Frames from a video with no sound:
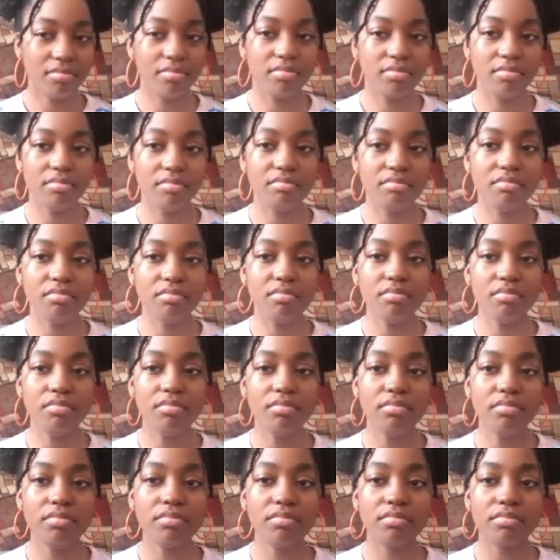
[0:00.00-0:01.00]

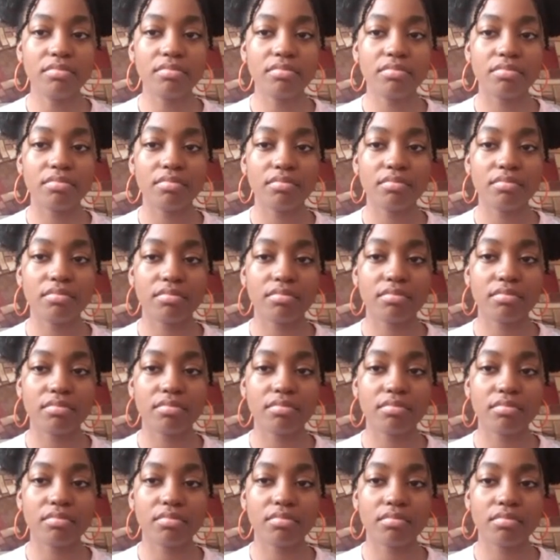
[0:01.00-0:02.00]

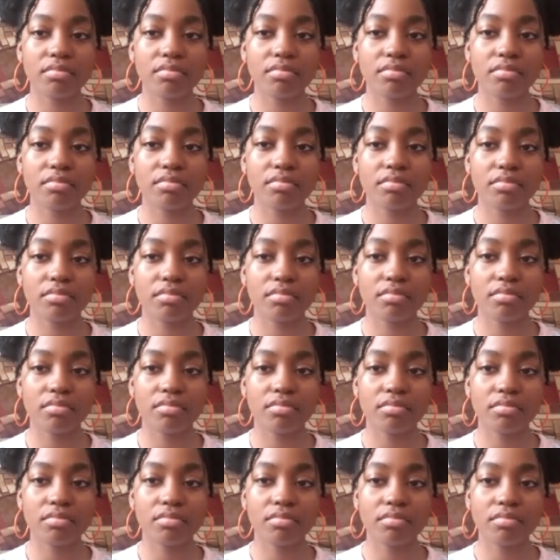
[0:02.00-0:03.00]

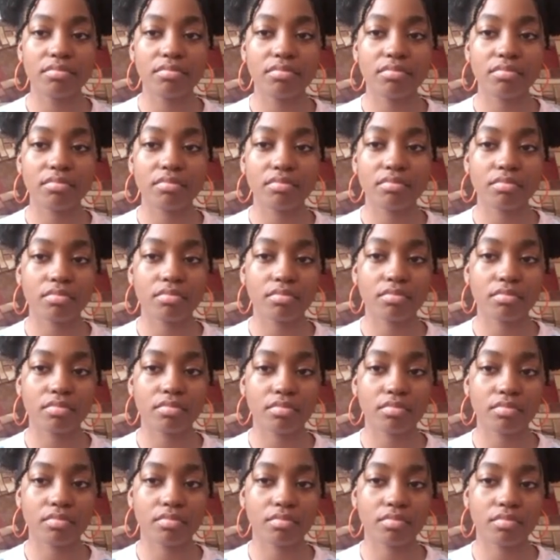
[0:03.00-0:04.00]

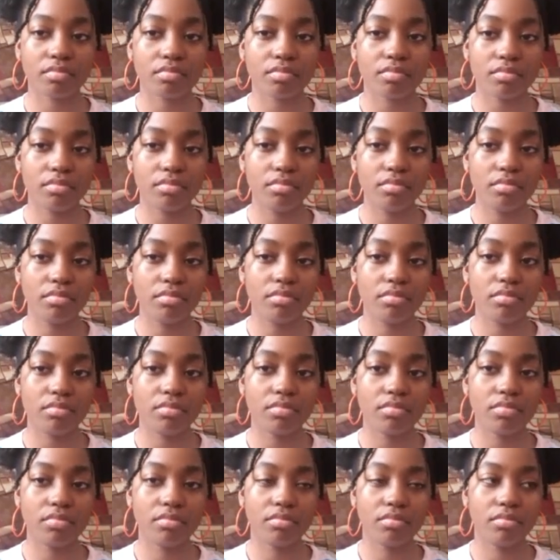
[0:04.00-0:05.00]

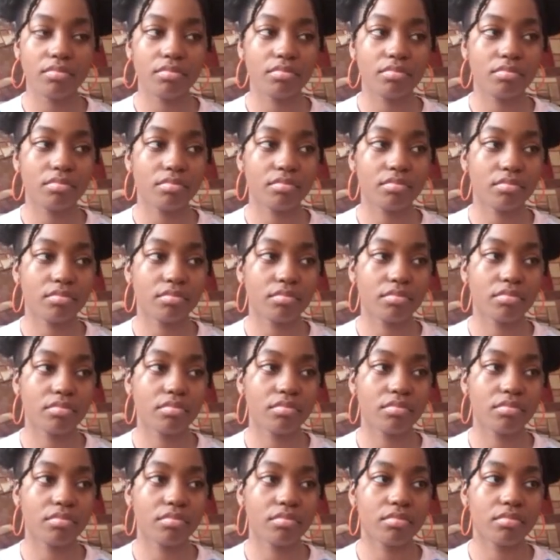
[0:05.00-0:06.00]

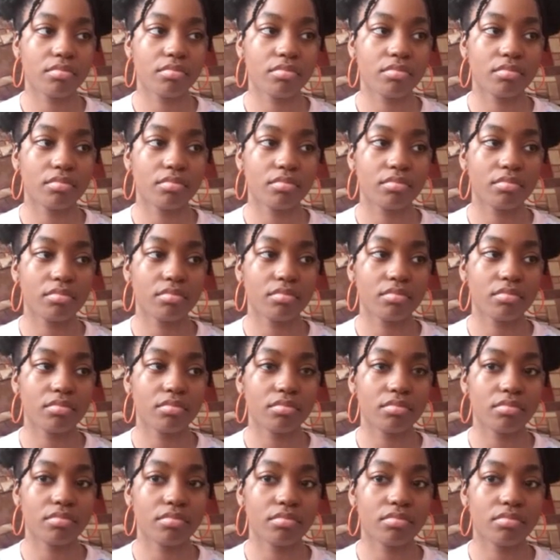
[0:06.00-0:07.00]

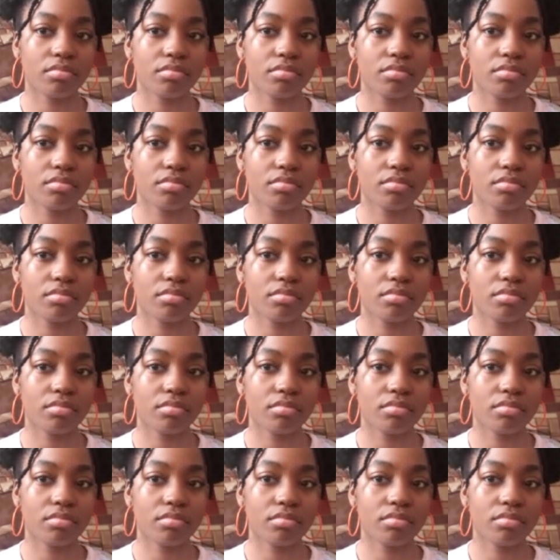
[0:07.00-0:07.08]
This person isn't speaking.